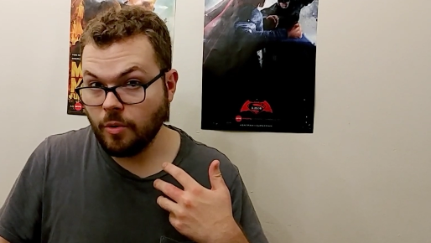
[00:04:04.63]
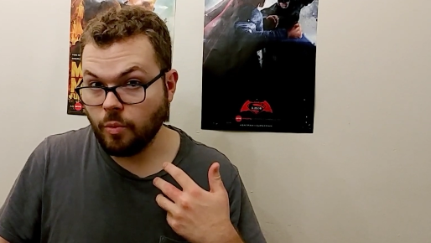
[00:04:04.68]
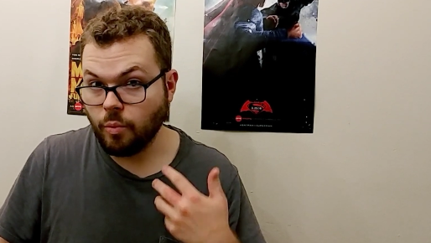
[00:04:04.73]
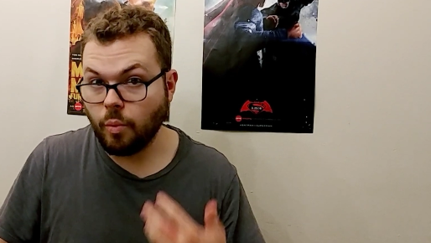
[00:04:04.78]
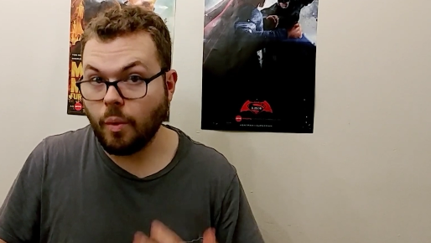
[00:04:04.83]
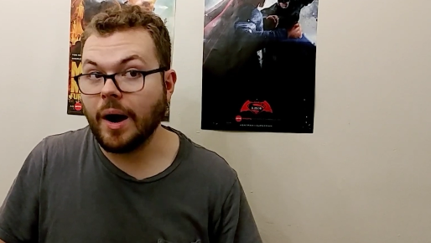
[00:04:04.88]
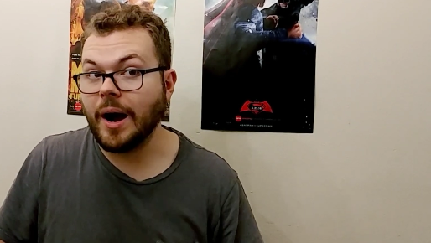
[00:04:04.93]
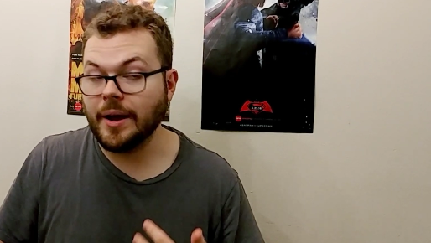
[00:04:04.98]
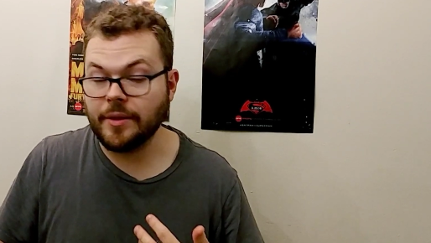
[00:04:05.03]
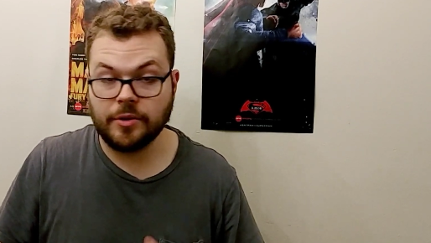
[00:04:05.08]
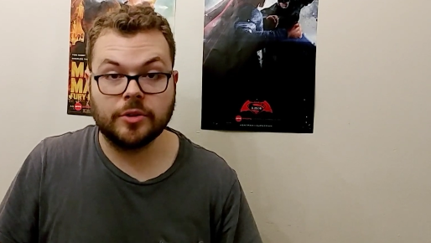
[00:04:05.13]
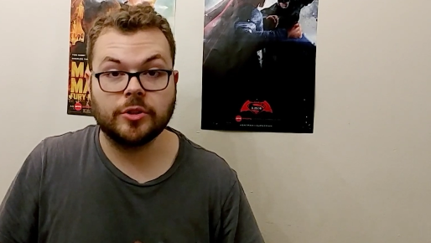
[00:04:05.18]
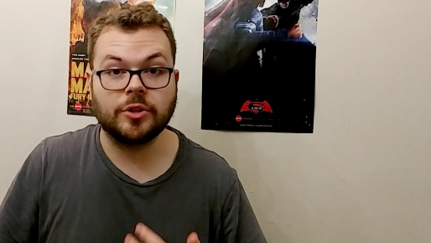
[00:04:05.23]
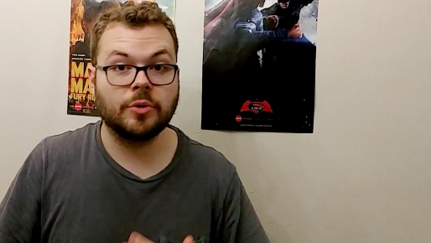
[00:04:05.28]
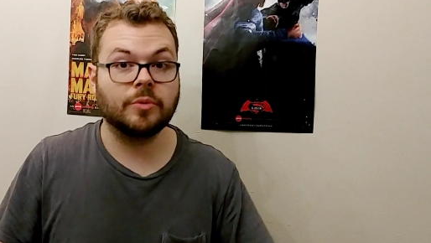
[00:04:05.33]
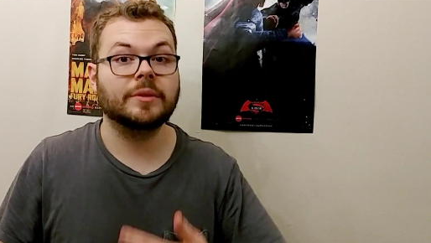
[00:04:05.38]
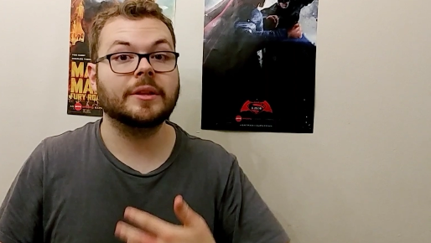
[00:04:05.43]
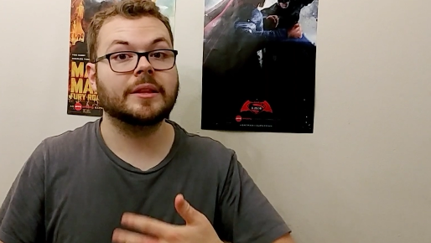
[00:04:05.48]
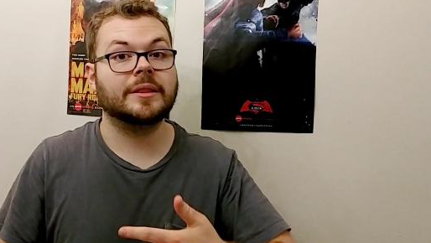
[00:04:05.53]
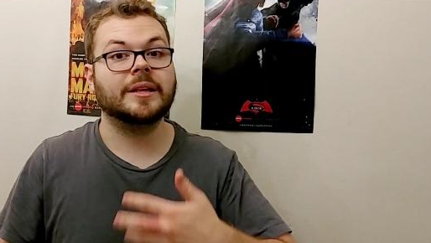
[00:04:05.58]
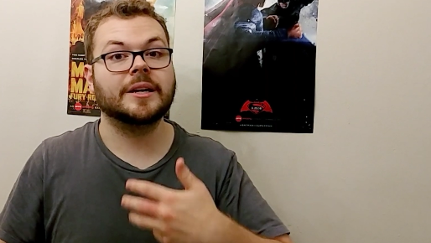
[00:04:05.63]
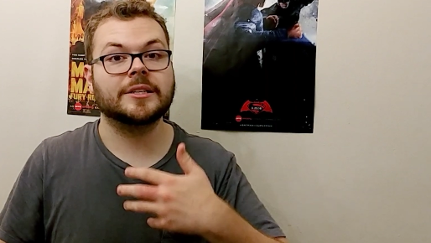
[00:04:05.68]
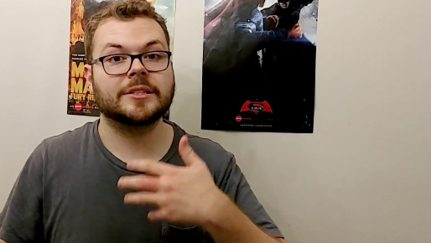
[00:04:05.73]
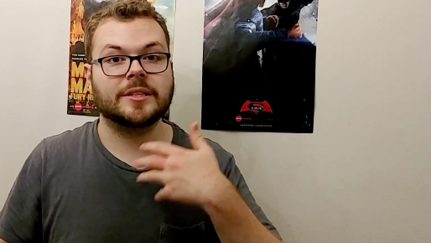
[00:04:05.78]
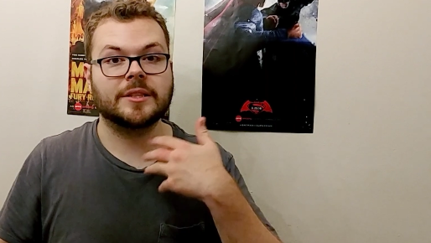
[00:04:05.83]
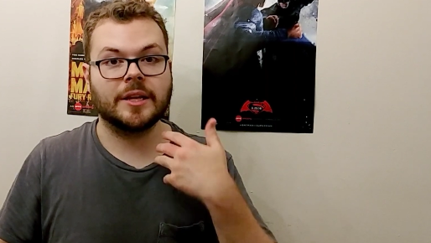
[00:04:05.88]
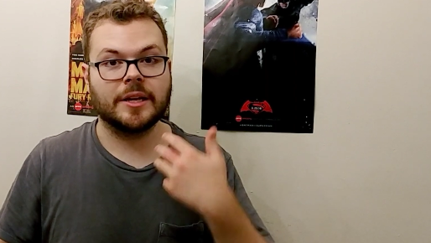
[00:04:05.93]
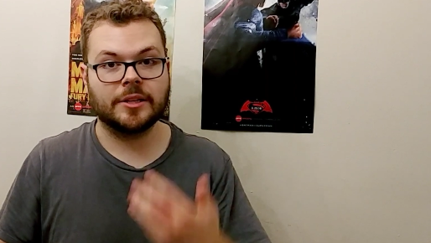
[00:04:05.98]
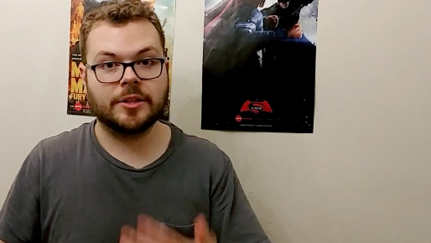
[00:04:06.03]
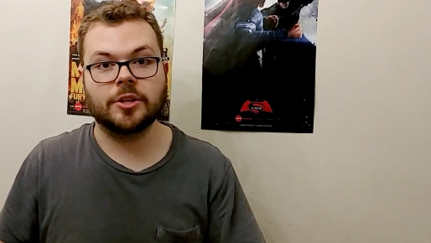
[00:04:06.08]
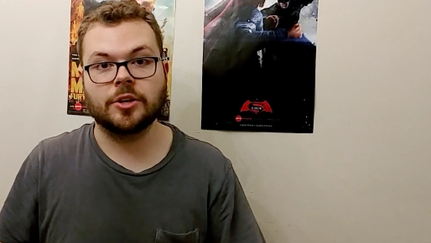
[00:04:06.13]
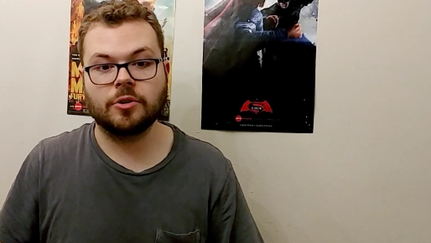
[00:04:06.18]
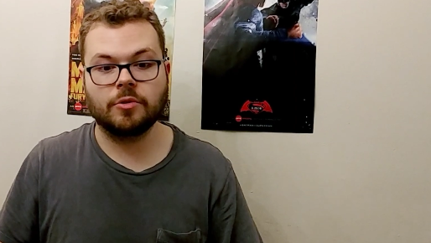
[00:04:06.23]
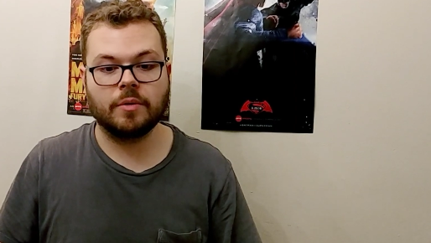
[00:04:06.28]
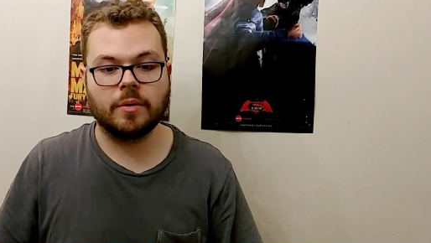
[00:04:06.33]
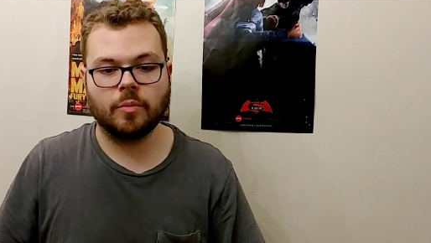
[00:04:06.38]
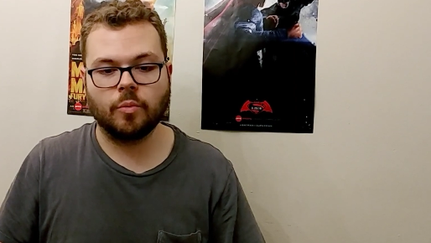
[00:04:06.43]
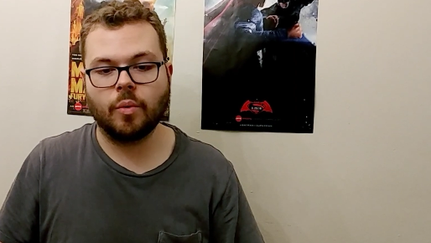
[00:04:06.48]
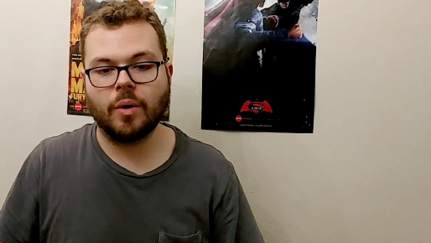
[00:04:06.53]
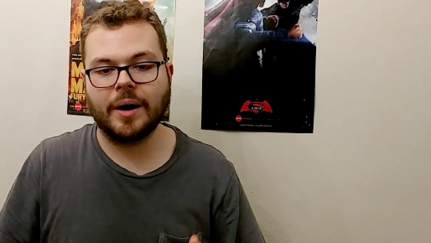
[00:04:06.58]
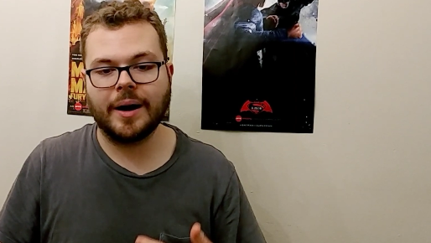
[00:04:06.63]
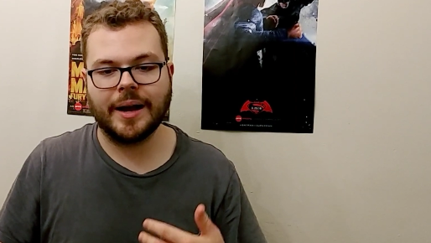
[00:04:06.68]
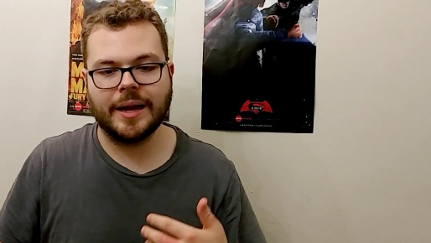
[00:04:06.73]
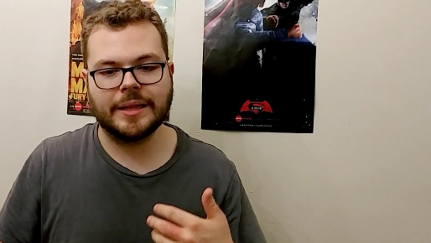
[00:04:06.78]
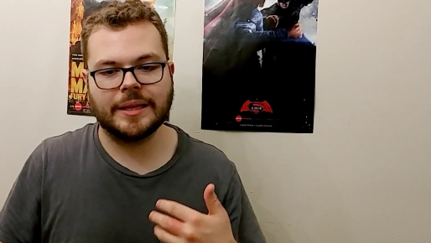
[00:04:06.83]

why they're doing the things that they do, and why